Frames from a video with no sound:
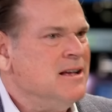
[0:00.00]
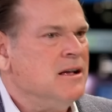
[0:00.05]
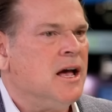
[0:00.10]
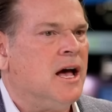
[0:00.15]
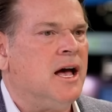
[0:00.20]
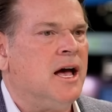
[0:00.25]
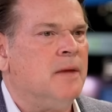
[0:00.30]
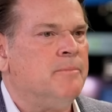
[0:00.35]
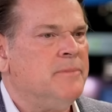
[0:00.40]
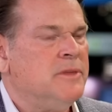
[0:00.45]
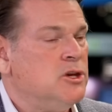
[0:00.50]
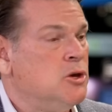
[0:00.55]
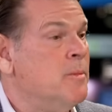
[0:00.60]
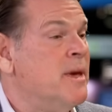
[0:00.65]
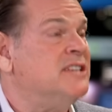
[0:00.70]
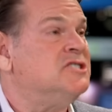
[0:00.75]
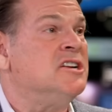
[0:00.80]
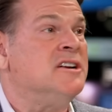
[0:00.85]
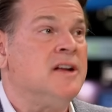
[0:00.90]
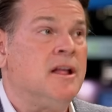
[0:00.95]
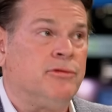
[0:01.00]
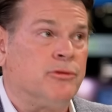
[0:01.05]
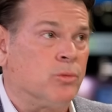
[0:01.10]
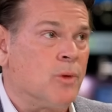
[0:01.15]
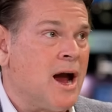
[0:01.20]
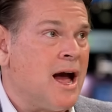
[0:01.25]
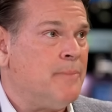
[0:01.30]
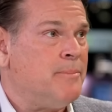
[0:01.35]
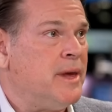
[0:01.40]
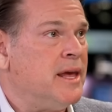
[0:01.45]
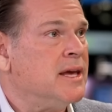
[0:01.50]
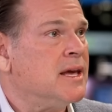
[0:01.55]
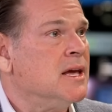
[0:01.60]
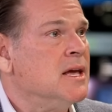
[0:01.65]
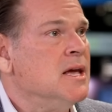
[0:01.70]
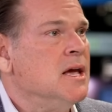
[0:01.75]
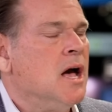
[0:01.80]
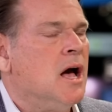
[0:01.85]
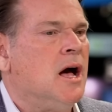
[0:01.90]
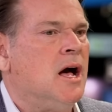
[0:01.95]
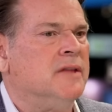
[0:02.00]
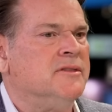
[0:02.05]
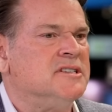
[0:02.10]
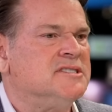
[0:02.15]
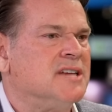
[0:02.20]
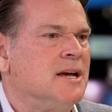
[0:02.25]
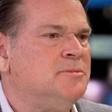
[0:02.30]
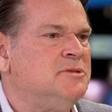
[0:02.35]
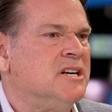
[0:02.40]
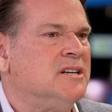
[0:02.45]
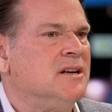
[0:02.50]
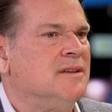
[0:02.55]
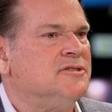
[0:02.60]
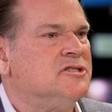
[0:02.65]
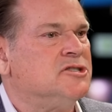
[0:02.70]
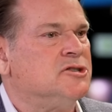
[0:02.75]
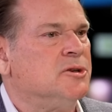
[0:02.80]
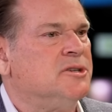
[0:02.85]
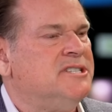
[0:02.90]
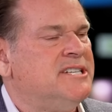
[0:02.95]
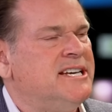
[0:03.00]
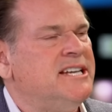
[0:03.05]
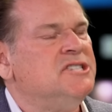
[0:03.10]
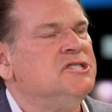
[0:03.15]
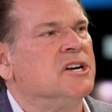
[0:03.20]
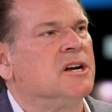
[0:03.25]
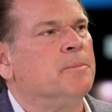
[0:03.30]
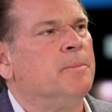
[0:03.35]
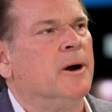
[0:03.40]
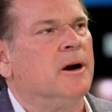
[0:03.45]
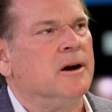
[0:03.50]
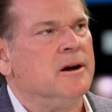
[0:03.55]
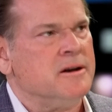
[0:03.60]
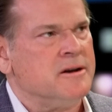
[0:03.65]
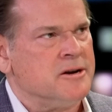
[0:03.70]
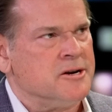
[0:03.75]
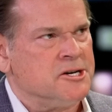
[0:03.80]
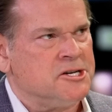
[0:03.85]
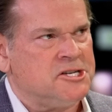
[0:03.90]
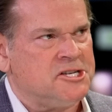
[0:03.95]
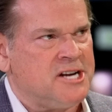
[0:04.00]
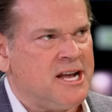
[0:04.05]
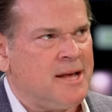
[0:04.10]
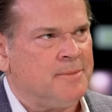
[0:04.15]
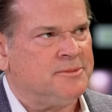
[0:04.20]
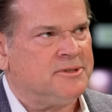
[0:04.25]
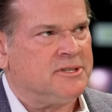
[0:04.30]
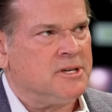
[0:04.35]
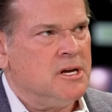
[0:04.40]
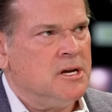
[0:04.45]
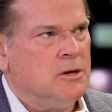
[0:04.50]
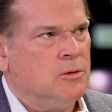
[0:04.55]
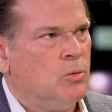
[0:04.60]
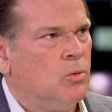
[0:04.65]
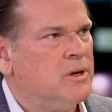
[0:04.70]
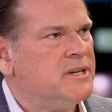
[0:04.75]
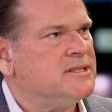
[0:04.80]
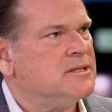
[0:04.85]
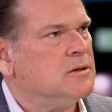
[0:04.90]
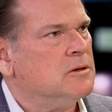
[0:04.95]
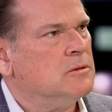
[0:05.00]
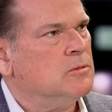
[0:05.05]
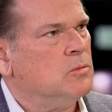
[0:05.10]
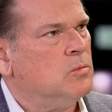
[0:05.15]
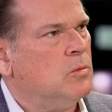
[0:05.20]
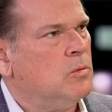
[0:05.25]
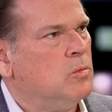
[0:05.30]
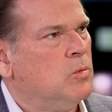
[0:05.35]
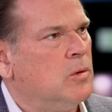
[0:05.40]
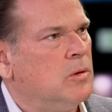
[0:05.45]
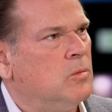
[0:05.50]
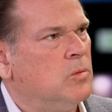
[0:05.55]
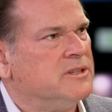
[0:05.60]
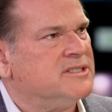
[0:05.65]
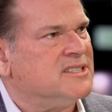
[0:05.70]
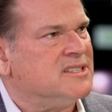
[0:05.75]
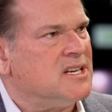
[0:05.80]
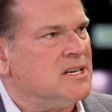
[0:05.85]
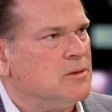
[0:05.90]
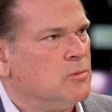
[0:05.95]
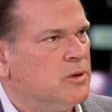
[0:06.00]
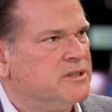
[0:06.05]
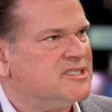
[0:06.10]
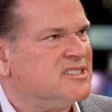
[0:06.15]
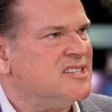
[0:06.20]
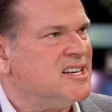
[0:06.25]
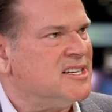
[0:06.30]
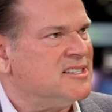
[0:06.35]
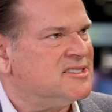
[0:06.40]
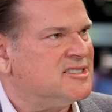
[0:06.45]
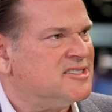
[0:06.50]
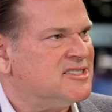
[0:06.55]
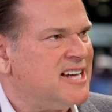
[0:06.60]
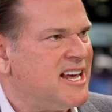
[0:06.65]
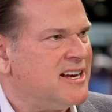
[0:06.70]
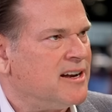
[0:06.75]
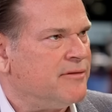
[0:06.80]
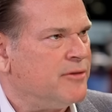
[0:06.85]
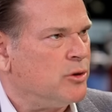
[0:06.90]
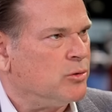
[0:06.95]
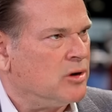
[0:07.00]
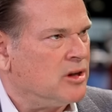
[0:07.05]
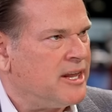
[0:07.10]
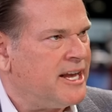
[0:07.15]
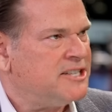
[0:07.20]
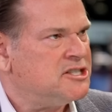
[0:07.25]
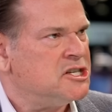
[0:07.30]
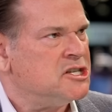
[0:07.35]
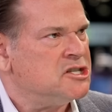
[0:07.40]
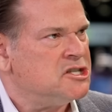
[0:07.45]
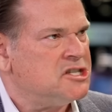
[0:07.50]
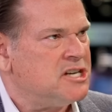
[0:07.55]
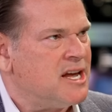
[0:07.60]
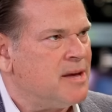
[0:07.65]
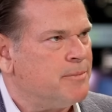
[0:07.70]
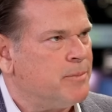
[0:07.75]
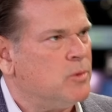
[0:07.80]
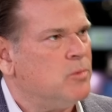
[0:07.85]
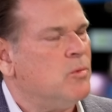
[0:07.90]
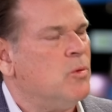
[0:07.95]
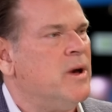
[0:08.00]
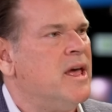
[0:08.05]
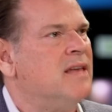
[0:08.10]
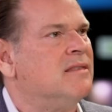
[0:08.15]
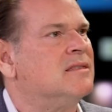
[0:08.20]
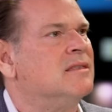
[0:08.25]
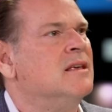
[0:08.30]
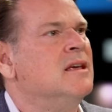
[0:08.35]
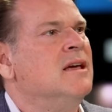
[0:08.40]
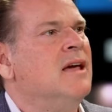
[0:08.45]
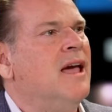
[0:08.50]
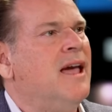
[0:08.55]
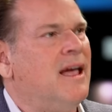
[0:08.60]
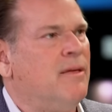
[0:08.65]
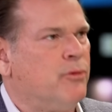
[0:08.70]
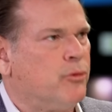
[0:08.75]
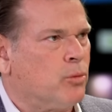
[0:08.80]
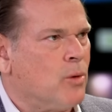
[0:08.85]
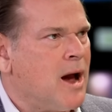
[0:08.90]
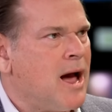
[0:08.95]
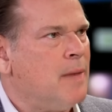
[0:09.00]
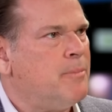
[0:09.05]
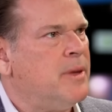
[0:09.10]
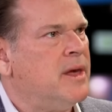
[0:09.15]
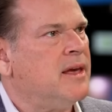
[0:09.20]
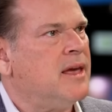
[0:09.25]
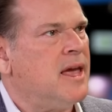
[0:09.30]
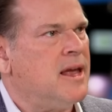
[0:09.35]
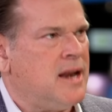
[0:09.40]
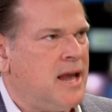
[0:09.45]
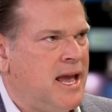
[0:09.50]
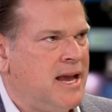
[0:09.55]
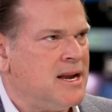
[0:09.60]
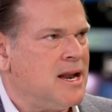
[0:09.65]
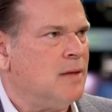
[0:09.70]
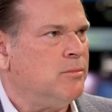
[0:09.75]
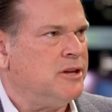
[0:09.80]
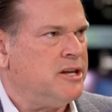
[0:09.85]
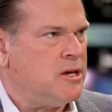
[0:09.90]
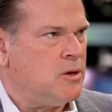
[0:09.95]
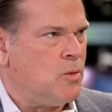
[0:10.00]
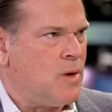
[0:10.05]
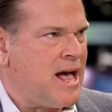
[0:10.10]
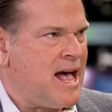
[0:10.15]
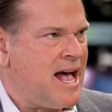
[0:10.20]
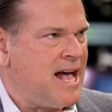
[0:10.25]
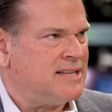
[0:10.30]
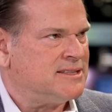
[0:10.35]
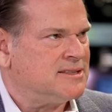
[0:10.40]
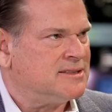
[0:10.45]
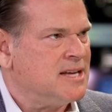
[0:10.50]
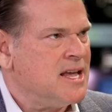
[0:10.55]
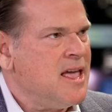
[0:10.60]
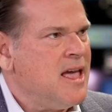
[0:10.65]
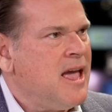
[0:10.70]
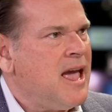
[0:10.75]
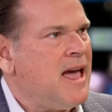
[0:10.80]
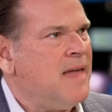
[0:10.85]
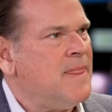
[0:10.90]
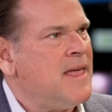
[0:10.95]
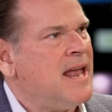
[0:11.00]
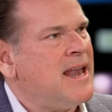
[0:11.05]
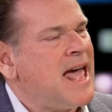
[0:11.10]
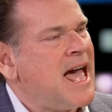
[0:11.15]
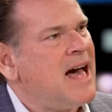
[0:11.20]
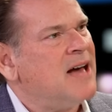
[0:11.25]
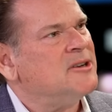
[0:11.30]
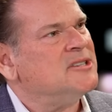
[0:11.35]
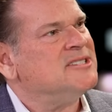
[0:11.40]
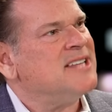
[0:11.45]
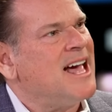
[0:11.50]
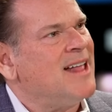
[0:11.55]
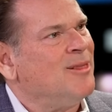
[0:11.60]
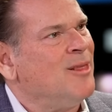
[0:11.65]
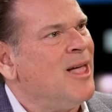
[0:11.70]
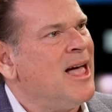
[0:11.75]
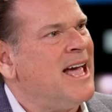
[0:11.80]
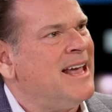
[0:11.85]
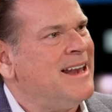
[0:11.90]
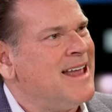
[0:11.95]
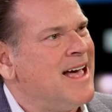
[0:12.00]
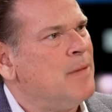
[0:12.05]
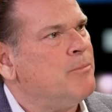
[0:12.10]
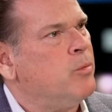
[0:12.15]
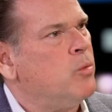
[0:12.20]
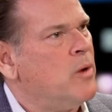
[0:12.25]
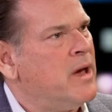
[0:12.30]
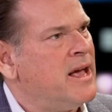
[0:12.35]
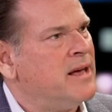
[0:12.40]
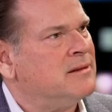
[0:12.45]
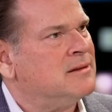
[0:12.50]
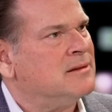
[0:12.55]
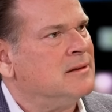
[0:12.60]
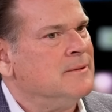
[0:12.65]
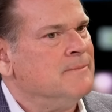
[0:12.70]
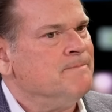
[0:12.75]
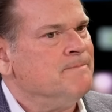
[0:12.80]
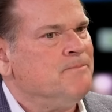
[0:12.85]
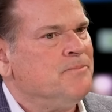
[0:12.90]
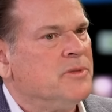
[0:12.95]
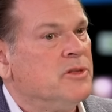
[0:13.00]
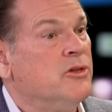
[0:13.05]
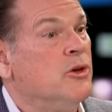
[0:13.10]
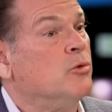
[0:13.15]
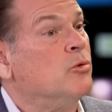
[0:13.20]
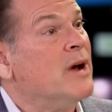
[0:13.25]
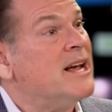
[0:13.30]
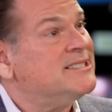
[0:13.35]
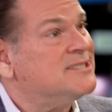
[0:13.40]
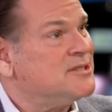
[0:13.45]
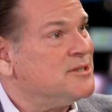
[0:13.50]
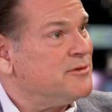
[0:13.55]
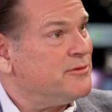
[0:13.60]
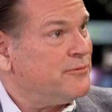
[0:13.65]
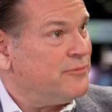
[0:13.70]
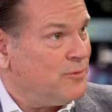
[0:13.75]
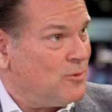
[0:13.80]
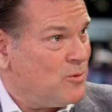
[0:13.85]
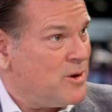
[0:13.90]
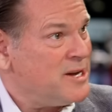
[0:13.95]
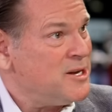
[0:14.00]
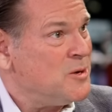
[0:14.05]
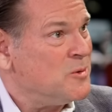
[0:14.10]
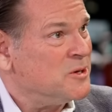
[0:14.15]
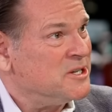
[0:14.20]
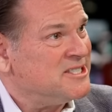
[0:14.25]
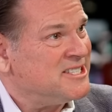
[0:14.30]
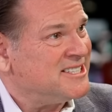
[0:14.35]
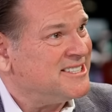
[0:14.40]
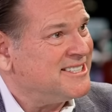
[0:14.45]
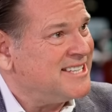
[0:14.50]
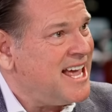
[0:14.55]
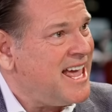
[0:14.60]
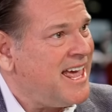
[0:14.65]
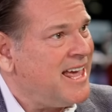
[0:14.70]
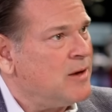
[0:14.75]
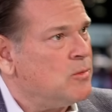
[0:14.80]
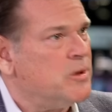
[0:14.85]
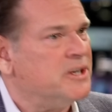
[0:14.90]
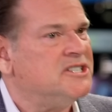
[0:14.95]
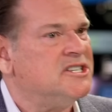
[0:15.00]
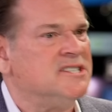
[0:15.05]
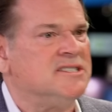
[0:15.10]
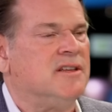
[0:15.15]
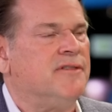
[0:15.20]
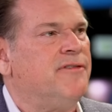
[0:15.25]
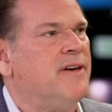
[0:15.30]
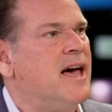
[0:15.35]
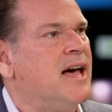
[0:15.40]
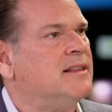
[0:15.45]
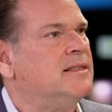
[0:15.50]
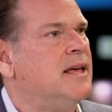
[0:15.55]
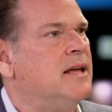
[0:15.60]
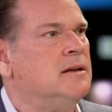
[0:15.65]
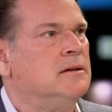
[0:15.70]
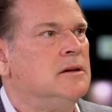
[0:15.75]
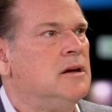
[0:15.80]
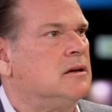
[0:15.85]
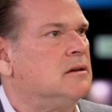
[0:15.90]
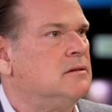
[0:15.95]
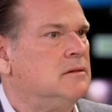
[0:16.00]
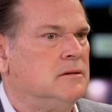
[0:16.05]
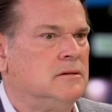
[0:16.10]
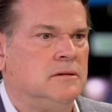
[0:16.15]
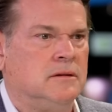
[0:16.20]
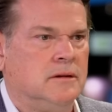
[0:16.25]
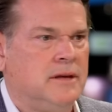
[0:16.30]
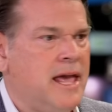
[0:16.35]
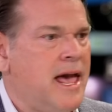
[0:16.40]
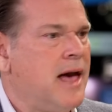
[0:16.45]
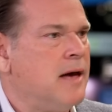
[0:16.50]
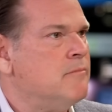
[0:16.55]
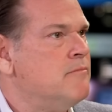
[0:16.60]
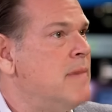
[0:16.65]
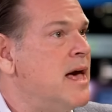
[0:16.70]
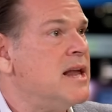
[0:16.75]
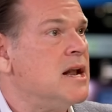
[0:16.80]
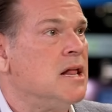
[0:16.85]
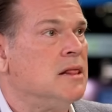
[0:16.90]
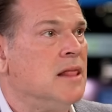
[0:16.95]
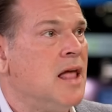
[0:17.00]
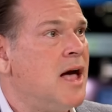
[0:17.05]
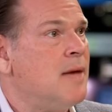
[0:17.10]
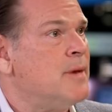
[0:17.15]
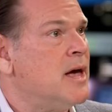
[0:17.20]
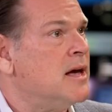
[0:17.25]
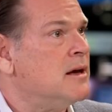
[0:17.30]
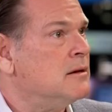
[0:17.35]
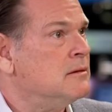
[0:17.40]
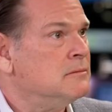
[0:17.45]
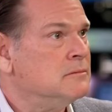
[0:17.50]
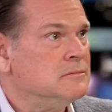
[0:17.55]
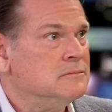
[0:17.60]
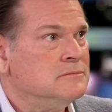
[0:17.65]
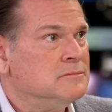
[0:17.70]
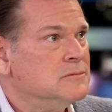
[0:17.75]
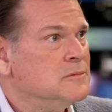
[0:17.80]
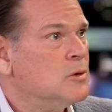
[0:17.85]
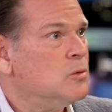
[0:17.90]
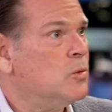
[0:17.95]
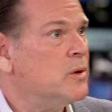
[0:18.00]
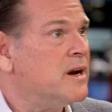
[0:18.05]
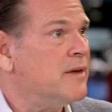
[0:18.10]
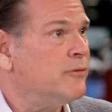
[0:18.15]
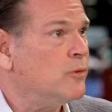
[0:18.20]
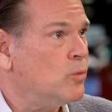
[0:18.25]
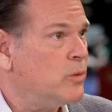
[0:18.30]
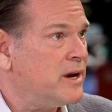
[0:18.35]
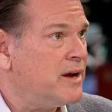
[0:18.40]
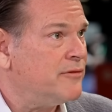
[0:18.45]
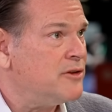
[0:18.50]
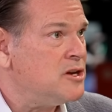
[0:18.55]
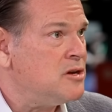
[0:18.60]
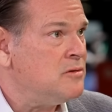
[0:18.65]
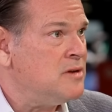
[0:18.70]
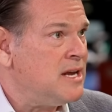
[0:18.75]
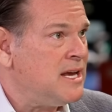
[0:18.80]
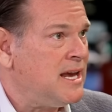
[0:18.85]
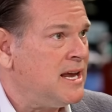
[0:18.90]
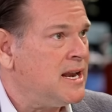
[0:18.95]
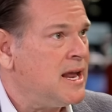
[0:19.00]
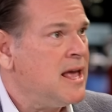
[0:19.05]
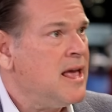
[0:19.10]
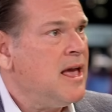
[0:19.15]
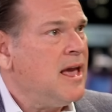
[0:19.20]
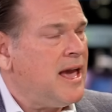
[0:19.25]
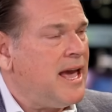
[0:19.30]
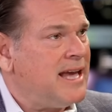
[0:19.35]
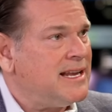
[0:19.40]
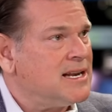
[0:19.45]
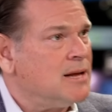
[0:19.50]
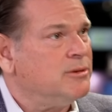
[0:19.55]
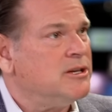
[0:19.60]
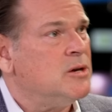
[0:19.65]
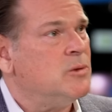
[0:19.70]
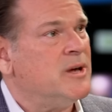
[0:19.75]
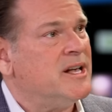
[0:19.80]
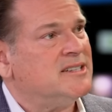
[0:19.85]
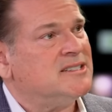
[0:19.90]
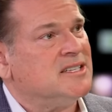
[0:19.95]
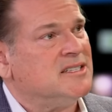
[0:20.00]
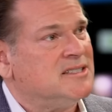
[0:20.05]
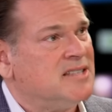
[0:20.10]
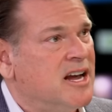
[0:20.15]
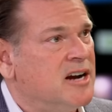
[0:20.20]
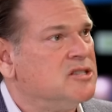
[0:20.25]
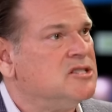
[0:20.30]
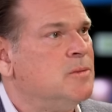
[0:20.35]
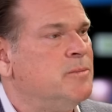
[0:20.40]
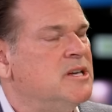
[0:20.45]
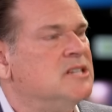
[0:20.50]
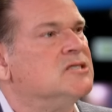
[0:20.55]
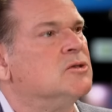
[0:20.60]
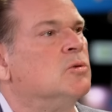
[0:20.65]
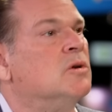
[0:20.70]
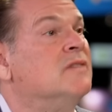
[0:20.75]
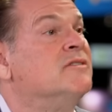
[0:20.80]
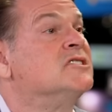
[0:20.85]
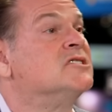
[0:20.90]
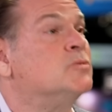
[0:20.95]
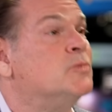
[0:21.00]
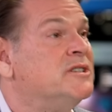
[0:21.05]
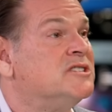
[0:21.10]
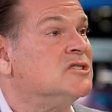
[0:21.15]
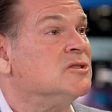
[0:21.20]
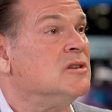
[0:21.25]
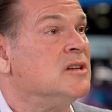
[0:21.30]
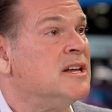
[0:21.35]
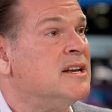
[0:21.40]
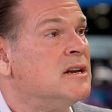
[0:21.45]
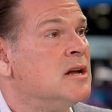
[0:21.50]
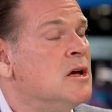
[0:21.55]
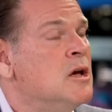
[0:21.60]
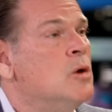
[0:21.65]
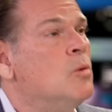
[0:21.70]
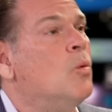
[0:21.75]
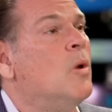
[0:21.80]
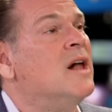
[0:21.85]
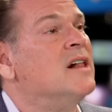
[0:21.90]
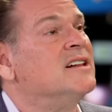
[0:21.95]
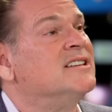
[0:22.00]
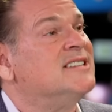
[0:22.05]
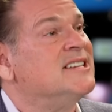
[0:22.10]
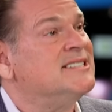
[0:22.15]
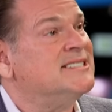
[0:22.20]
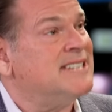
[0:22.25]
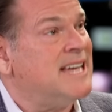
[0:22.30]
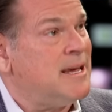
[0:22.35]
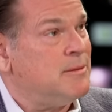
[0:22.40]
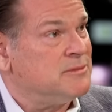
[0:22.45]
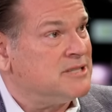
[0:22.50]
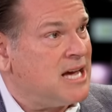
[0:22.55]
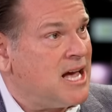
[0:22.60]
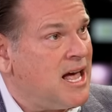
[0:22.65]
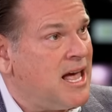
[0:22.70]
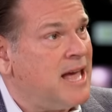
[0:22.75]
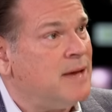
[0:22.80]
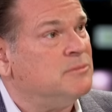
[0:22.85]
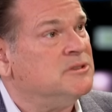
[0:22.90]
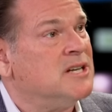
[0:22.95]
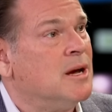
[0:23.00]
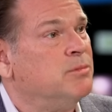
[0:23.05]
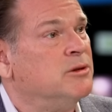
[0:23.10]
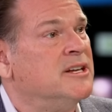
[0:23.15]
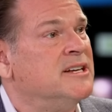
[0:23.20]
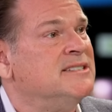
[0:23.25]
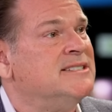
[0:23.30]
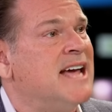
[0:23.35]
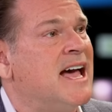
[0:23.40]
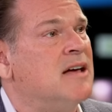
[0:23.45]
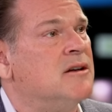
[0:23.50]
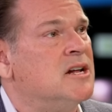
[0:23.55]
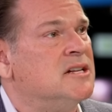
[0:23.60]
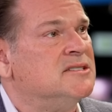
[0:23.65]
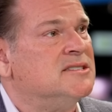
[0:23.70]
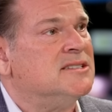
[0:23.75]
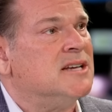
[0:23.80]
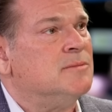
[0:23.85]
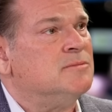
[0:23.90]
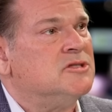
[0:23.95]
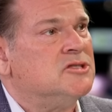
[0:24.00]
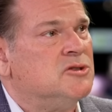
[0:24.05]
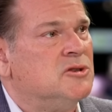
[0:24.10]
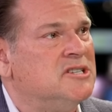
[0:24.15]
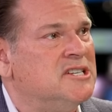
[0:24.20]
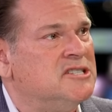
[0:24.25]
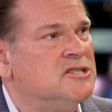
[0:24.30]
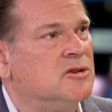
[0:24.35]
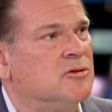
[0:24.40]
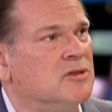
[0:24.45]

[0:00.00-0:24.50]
Um, you mentioned Anthropic. On the subject of strategic partnerships, what is, what's, the, what's the state of the relationship with Anthropic and AWS? And then how does that line up with the rest of what you were just saying, which yeah. is the fact that, look, yeah, Meta, Llama, yeah. whatever, whatever you need, AWS is there to be sort of a Switzerland while at the same time doubling down on some strategic